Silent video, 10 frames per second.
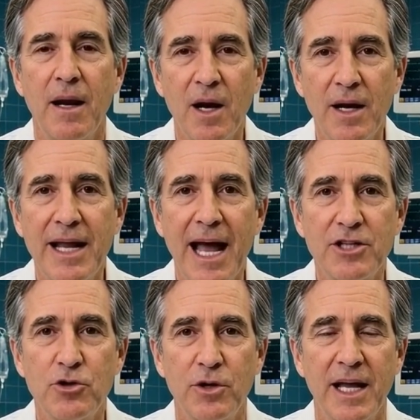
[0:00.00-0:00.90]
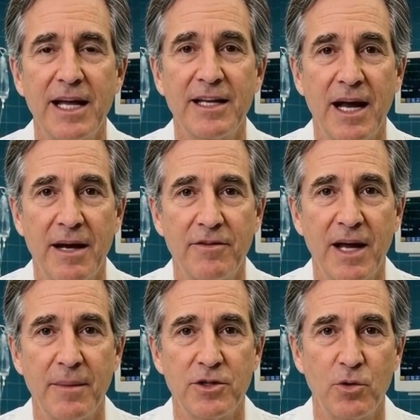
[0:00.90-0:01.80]
on natural
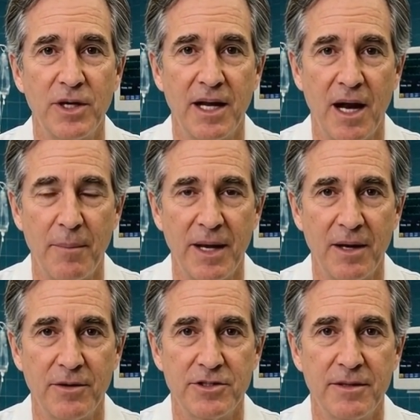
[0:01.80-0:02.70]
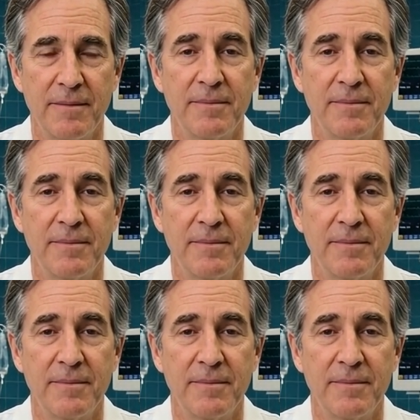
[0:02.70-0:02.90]
anti-inflammatory compounds.